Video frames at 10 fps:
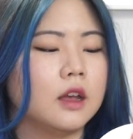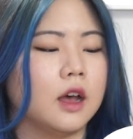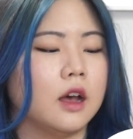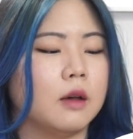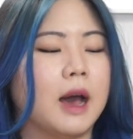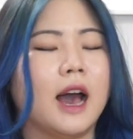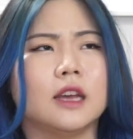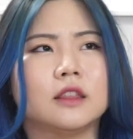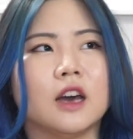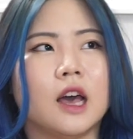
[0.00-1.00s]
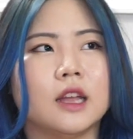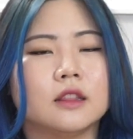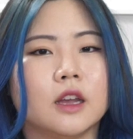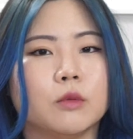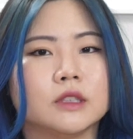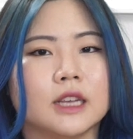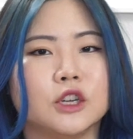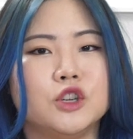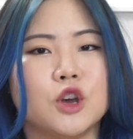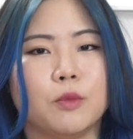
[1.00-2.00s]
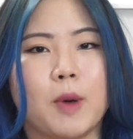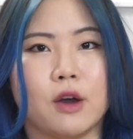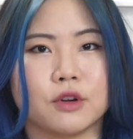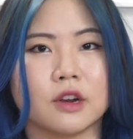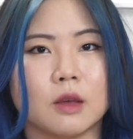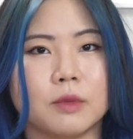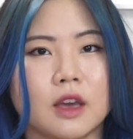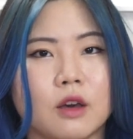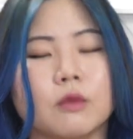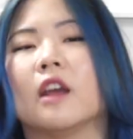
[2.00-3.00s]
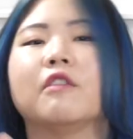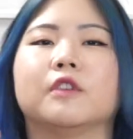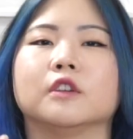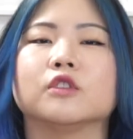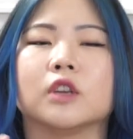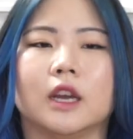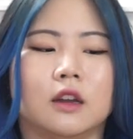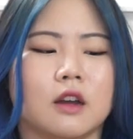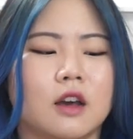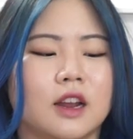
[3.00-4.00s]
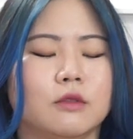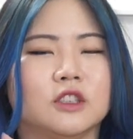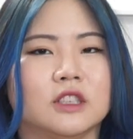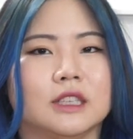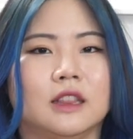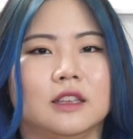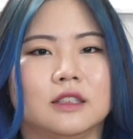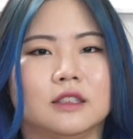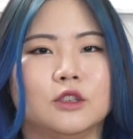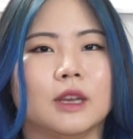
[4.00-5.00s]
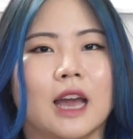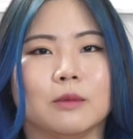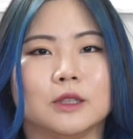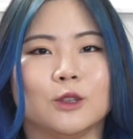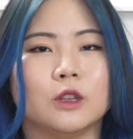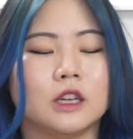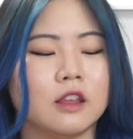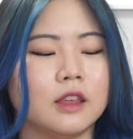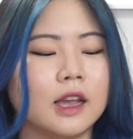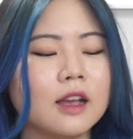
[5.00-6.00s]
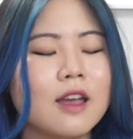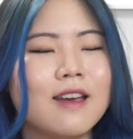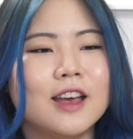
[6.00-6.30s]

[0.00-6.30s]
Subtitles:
I thought there was like no powder coming out when I first tried it on. I was just like, this is doing absolutely nothing.